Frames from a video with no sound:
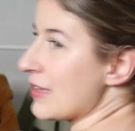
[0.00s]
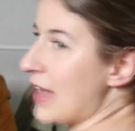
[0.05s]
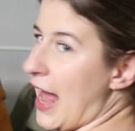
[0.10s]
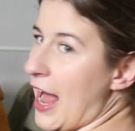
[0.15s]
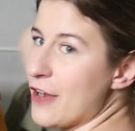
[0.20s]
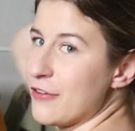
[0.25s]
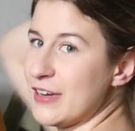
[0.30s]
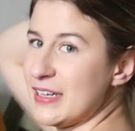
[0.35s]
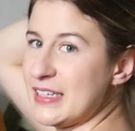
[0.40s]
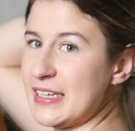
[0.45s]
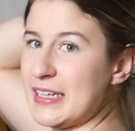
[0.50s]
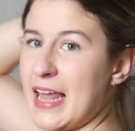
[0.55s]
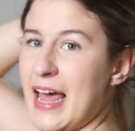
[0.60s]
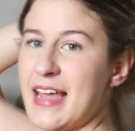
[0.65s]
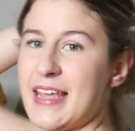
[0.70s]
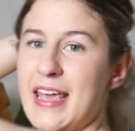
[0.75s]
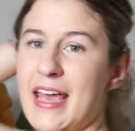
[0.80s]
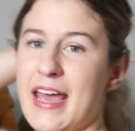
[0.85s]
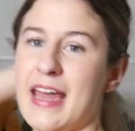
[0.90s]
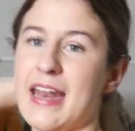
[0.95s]
I really
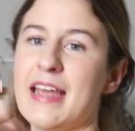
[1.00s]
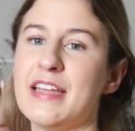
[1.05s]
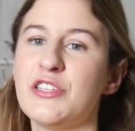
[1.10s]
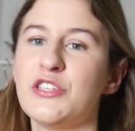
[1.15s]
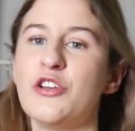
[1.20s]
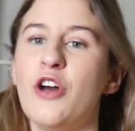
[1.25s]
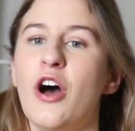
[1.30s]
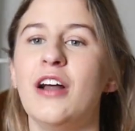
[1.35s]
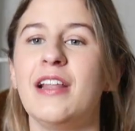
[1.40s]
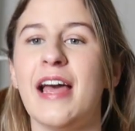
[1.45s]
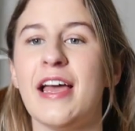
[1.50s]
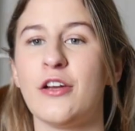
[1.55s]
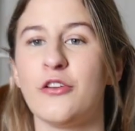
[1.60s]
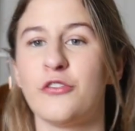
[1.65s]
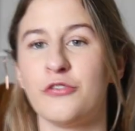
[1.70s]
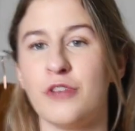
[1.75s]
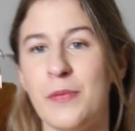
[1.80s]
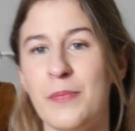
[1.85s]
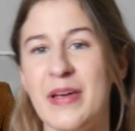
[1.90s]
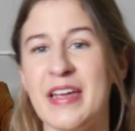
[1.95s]
like it. It's not like
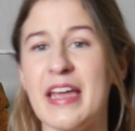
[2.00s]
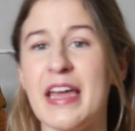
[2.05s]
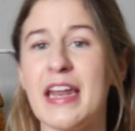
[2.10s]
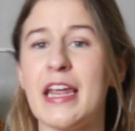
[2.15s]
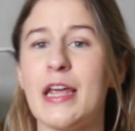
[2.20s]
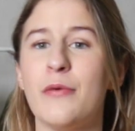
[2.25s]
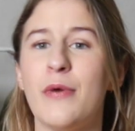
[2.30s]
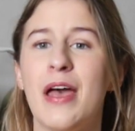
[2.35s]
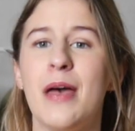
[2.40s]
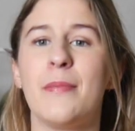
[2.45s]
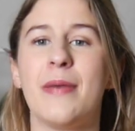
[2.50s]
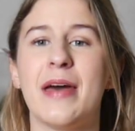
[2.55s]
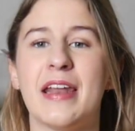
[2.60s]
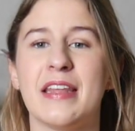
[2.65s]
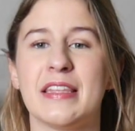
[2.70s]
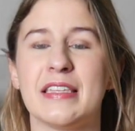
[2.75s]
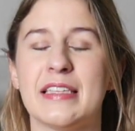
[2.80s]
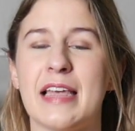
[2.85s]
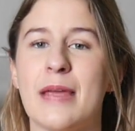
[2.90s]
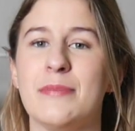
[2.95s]
gripping anywhere, but
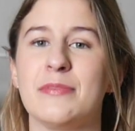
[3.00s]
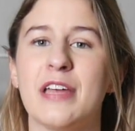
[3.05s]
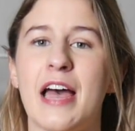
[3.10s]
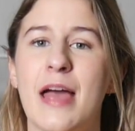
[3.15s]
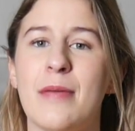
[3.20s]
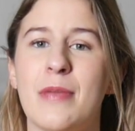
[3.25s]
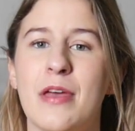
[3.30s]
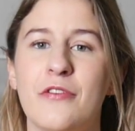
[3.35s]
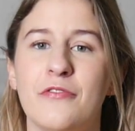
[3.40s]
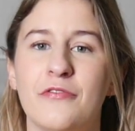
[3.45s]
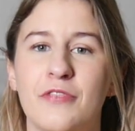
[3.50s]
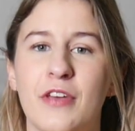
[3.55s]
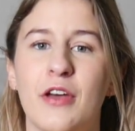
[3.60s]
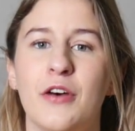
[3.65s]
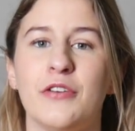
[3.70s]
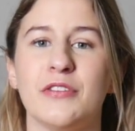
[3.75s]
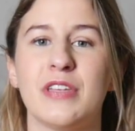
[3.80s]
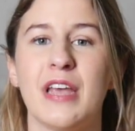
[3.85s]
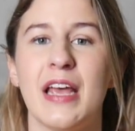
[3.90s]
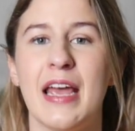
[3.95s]
at the same time it
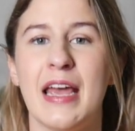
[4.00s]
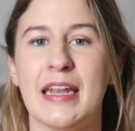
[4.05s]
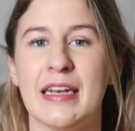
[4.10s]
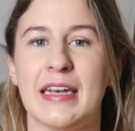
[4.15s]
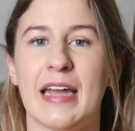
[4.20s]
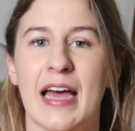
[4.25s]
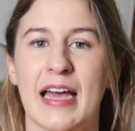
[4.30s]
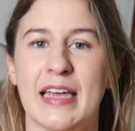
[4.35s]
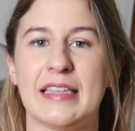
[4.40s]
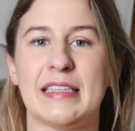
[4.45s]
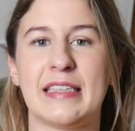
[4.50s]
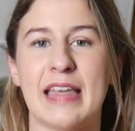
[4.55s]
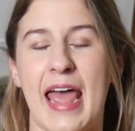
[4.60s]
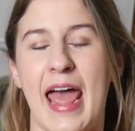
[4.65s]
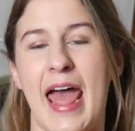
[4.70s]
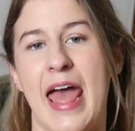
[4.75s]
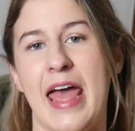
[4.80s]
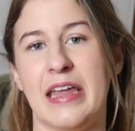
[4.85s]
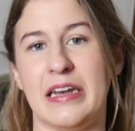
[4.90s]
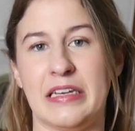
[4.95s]
feels nice
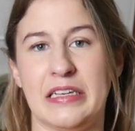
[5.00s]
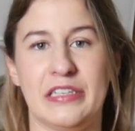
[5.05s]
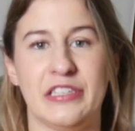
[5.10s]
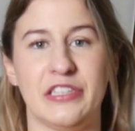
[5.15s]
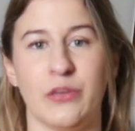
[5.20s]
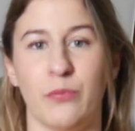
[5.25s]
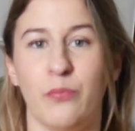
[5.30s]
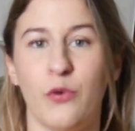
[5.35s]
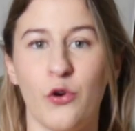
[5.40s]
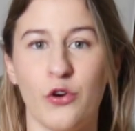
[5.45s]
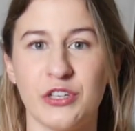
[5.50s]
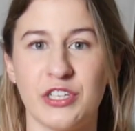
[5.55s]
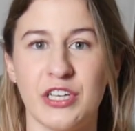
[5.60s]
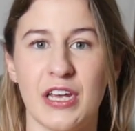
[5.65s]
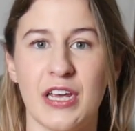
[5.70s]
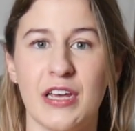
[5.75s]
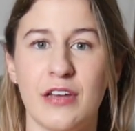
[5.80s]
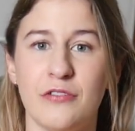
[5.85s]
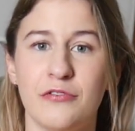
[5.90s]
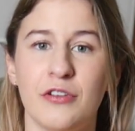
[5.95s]
and
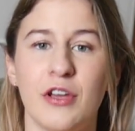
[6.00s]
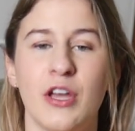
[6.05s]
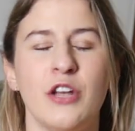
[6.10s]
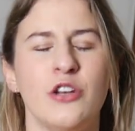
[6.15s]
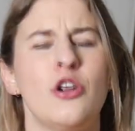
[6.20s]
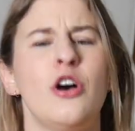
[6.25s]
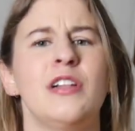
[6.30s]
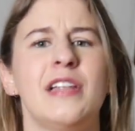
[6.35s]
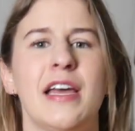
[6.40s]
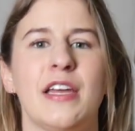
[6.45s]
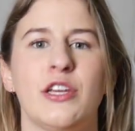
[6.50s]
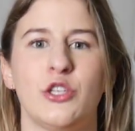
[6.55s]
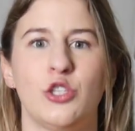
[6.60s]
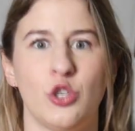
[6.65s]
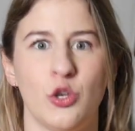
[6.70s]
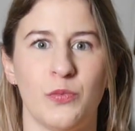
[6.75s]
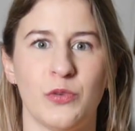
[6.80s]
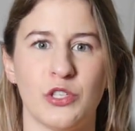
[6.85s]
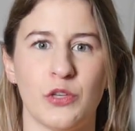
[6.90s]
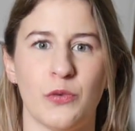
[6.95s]
supportive. Not like
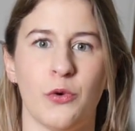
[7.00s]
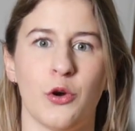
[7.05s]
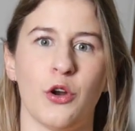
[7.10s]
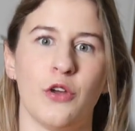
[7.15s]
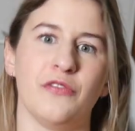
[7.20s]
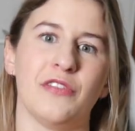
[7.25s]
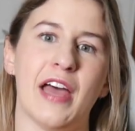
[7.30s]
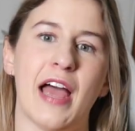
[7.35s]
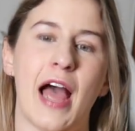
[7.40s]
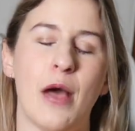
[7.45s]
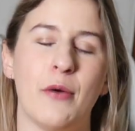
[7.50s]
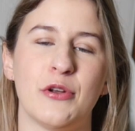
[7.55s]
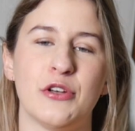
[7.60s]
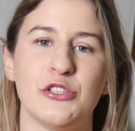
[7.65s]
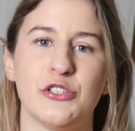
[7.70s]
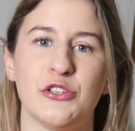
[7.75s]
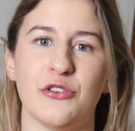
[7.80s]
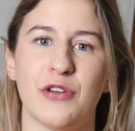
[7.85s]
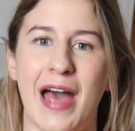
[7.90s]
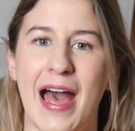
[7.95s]
super supportive, like I
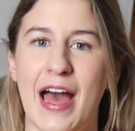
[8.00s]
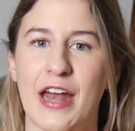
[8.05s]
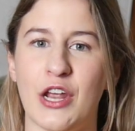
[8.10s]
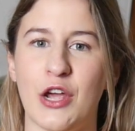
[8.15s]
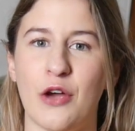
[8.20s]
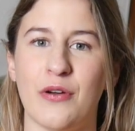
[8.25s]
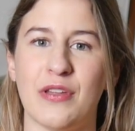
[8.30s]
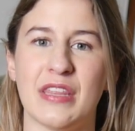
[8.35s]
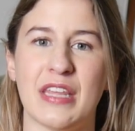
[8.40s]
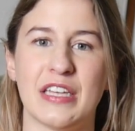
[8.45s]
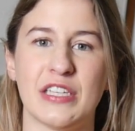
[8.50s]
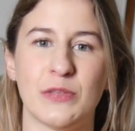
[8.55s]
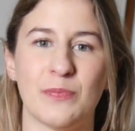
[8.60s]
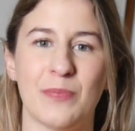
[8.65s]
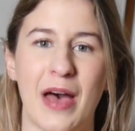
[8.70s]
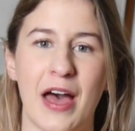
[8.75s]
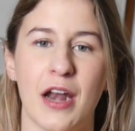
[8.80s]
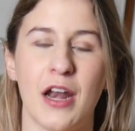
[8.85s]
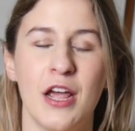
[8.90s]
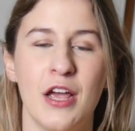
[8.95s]
wouldn't do cardio in this,
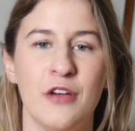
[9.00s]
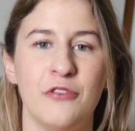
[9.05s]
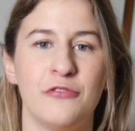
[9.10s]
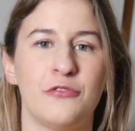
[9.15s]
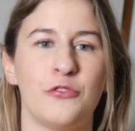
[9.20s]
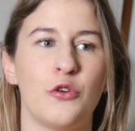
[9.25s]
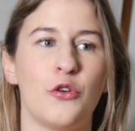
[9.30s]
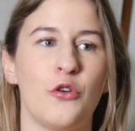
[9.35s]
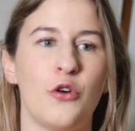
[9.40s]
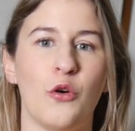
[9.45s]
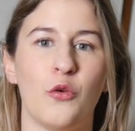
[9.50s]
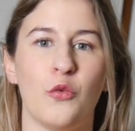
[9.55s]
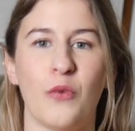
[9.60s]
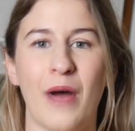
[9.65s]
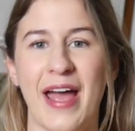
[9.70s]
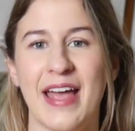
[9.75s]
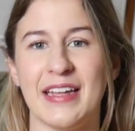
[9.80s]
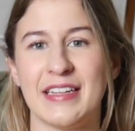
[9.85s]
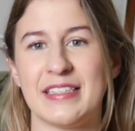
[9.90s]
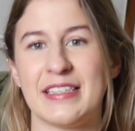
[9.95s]
but for
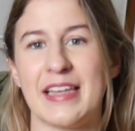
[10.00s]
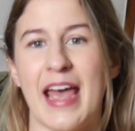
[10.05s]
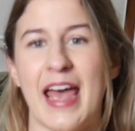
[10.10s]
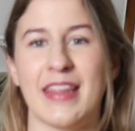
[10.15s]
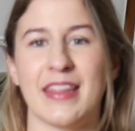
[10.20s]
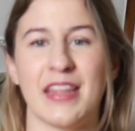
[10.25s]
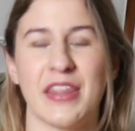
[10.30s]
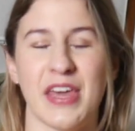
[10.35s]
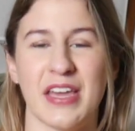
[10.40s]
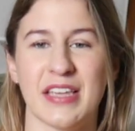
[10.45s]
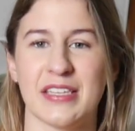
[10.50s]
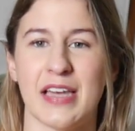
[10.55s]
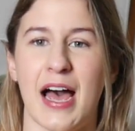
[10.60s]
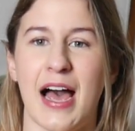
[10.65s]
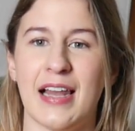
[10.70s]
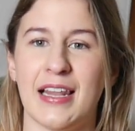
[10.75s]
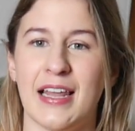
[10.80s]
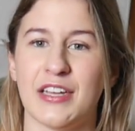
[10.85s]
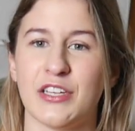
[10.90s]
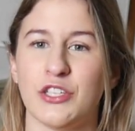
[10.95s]
weights and the things that
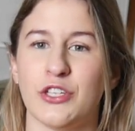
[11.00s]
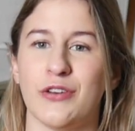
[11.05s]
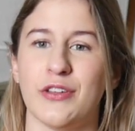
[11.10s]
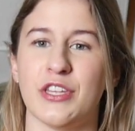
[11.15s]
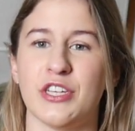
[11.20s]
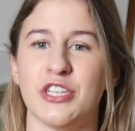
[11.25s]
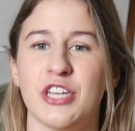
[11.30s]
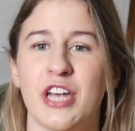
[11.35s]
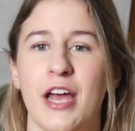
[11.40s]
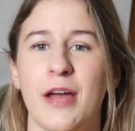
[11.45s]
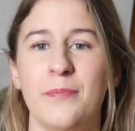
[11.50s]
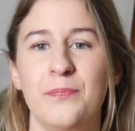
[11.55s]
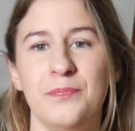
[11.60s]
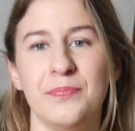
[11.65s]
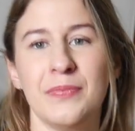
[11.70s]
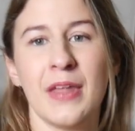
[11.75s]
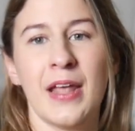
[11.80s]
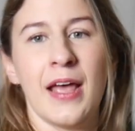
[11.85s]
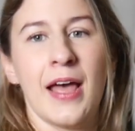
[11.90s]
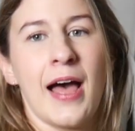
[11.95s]
I like to do at the
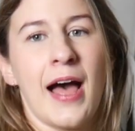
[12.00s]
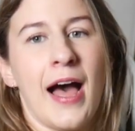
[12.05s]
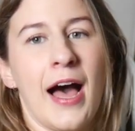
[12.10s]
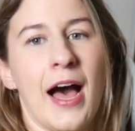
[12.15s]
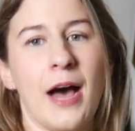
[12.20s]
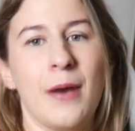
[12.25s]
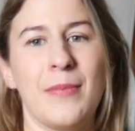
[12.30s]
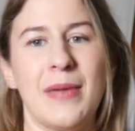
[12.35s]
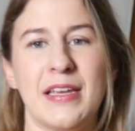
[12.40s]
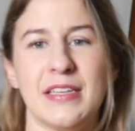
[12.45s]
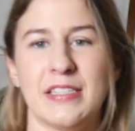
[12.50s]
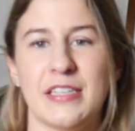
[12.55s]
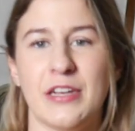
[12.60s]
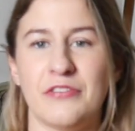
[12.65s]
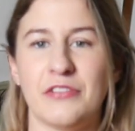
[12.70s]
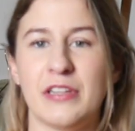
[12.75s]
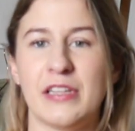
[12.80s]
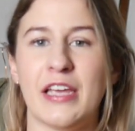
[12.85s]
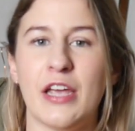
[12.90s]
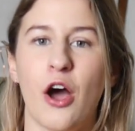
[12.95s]
gym, um, it's
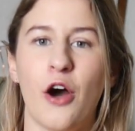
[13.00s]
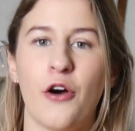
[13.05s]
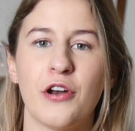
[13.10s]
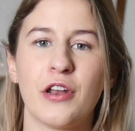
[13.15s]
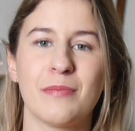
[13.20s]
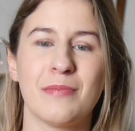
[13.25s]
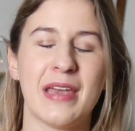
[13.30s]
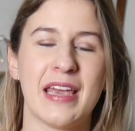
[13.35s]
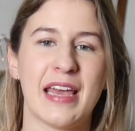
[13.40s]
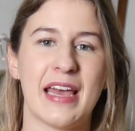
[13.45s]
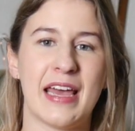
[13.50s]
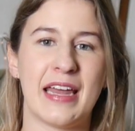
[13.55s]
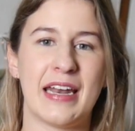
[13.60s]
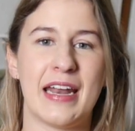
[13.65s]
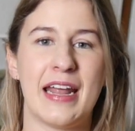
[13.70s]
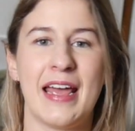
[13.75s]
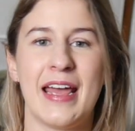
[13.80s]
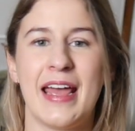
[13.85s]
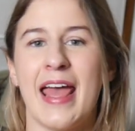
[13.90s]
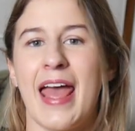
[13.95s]
definitely holding me
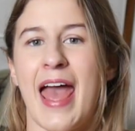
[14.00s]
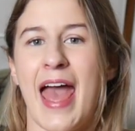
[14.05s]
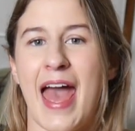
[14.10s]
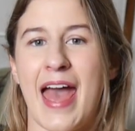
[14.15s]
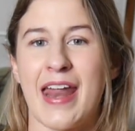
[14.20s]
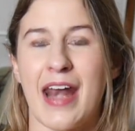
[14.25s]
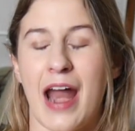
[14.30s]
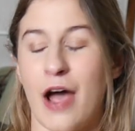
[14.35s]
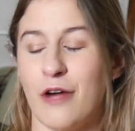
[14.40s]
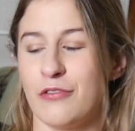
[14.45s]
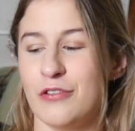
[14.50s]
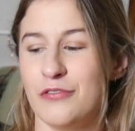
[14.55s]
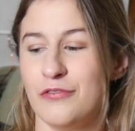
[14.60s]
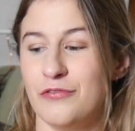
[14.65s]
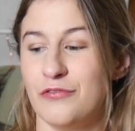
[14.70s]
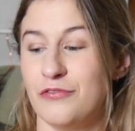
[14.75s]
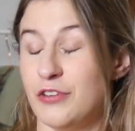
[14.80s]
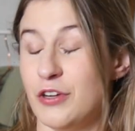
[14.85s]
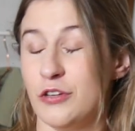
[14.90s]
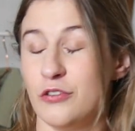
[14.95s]
in, and I would
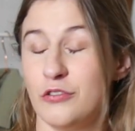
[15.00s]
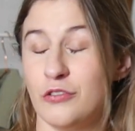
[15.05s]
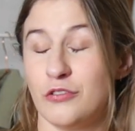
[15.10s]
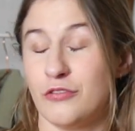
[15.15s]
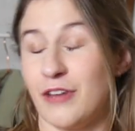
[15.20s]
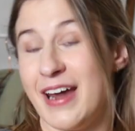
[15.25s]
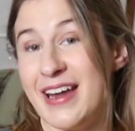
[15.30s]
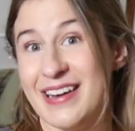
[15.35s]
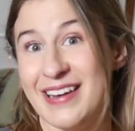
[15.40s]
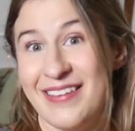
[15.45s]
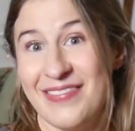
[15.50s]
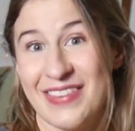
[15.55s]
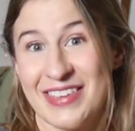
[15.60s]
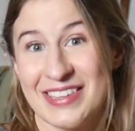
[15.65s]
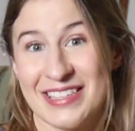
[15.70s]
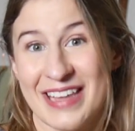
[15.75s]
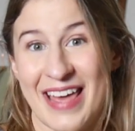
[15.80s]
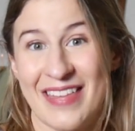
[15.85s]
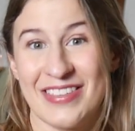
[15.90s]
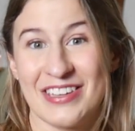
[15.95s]
feel great in
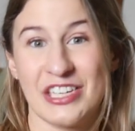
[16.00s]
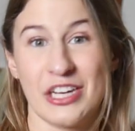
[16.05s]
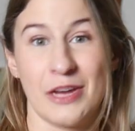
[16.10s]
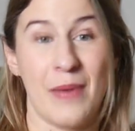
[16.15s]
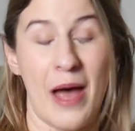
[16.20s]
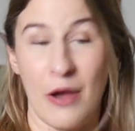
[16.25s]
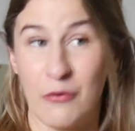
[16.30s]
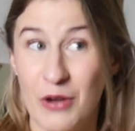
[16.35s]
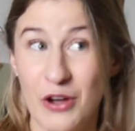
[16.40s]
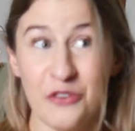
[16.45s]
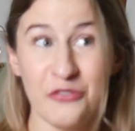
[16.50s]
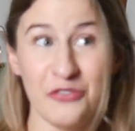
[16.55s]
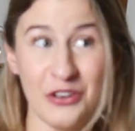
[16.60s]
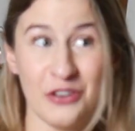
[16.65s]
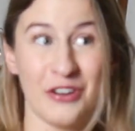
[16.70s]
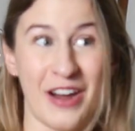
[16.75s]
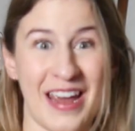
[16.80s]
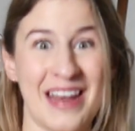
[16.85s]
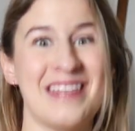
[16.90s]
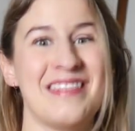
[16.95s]
this at the gym. I will
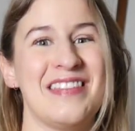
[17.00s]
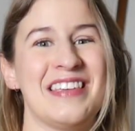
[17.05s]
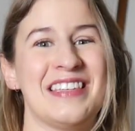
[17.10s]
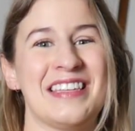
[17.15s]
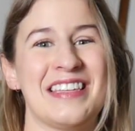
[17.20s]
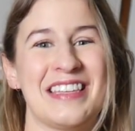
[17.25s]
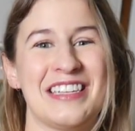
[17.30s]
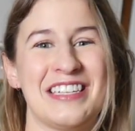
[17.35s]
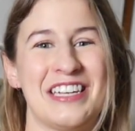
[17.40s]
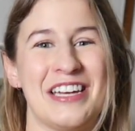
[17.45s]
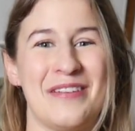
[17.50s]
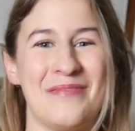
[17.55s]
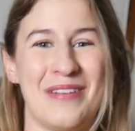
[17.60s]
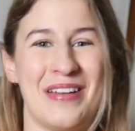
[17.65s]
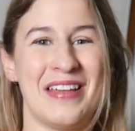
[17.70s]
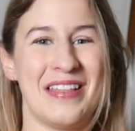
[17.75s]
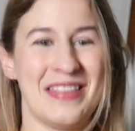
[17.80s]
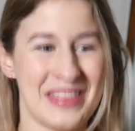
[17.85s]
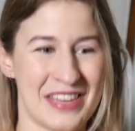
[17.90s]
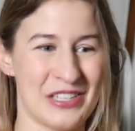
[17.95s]
feel great in this at the gym
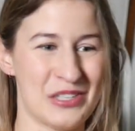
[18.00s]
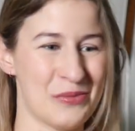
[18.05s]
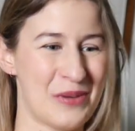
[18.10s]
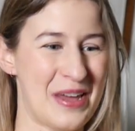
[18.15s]
this